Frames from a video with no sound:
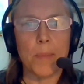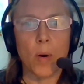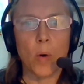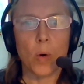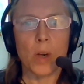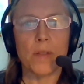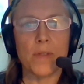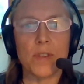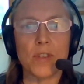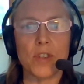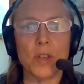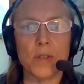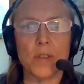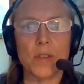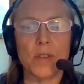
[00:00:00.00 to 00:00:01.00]
all of the
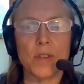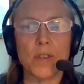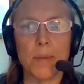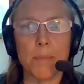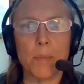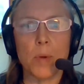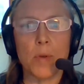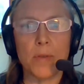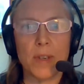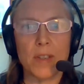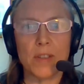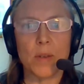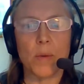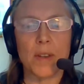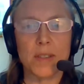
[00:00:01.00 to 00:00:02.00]
students that move
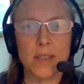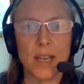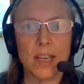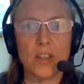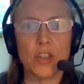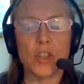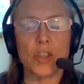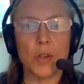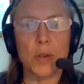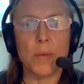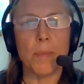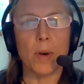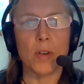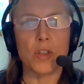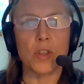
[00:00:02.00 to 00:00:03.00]
into our stage 2
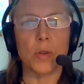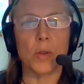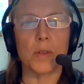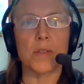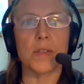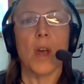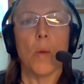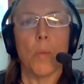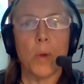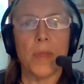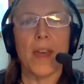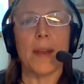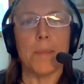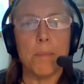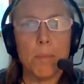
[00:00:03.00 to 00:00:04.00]
modules would
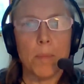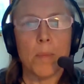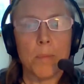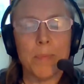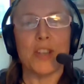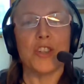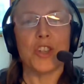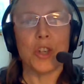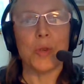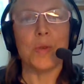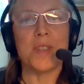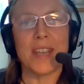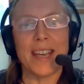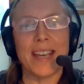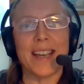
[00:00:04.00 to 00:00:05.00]
then be
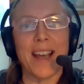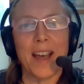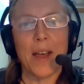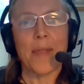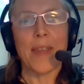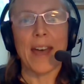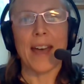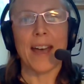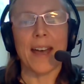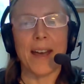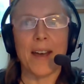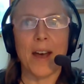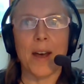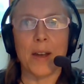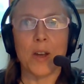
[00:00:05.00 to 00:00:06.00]
choosing their
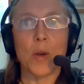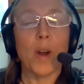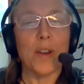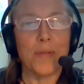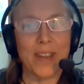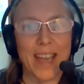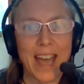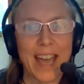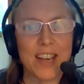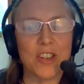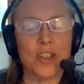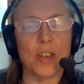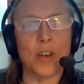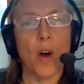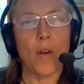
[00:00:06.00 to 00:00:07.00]

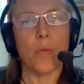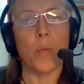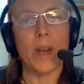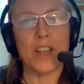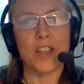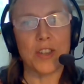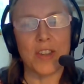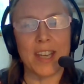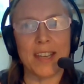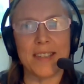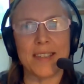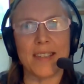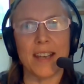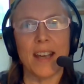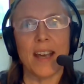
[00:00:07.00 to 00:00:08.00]
qualification, of which
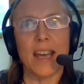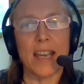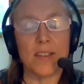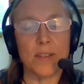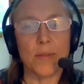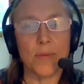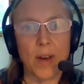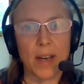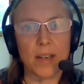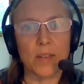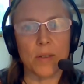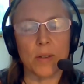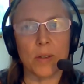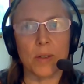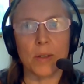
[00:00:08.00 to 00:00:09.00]
this is the
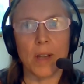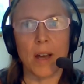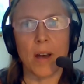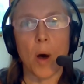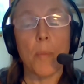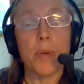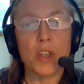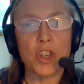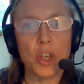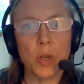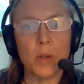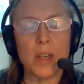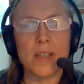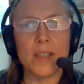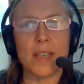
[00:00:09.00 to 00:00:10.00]
final
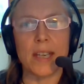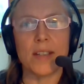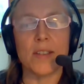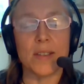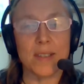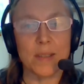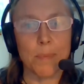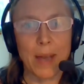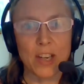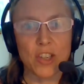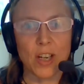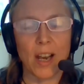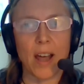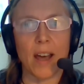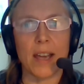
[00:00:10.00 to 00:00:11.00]
opportunity to
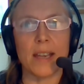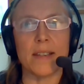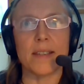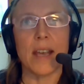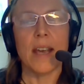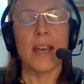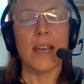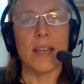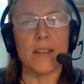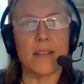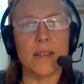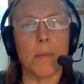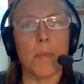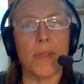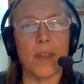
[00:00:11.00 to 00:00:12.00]
specialise in
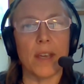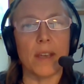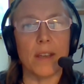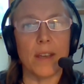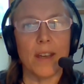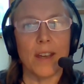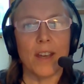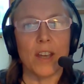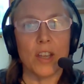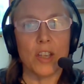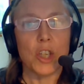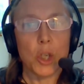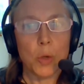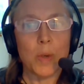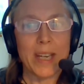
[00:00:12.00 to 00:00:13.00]
something
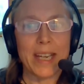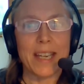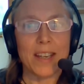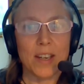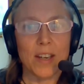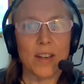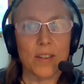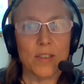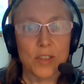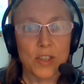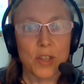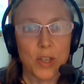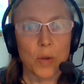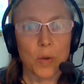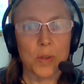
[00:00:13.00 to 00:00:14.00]
unique
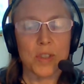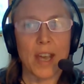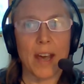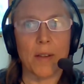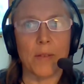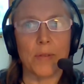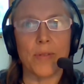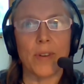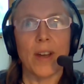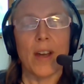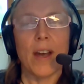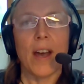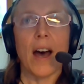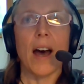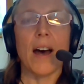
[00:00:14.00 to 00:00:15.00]
to yourself
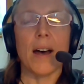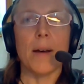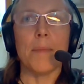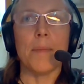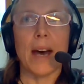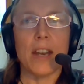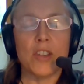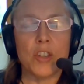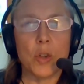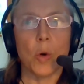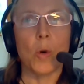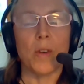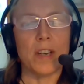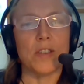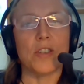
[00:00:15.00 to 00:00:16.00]
and
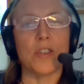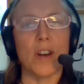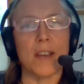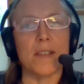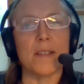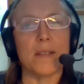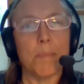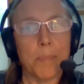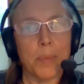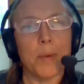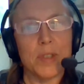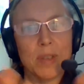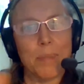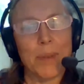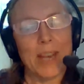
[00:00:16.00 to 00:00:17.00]
your interest,
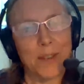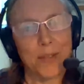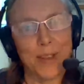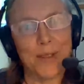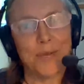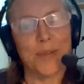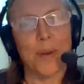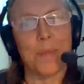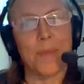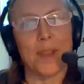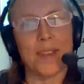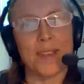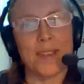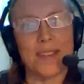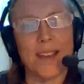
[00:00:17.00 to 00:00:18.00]
but to benefit from
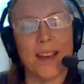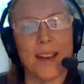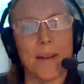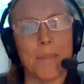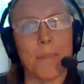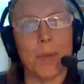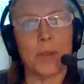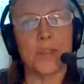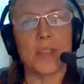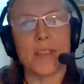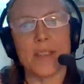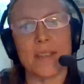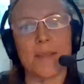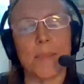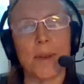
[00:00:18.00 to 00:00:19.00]
this
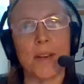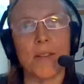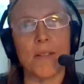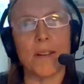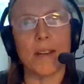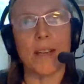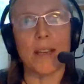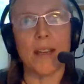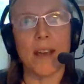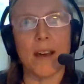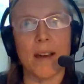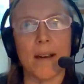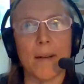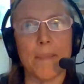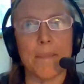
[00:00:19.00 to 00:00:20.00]
multidisciplinary
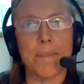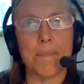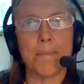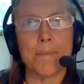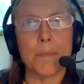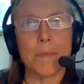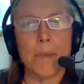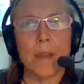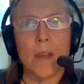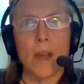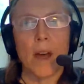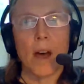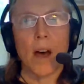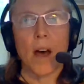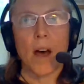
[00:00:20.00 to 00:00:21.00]

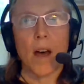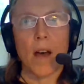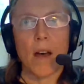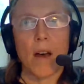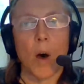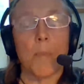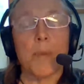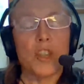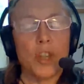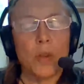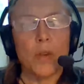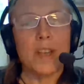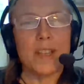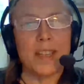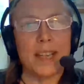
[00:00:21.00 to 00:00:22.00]

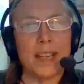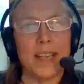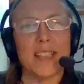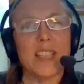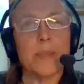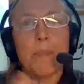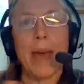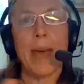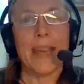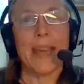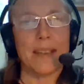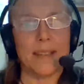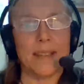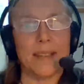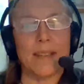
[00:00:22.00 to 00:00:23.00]
opportunity,
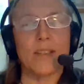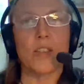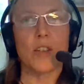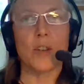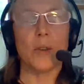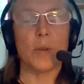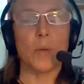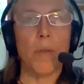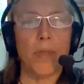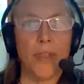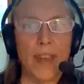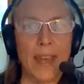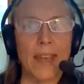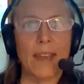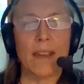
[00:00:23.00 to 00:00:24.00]
space to
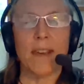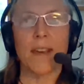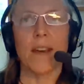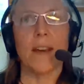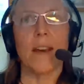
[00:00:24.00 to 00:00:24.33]
think,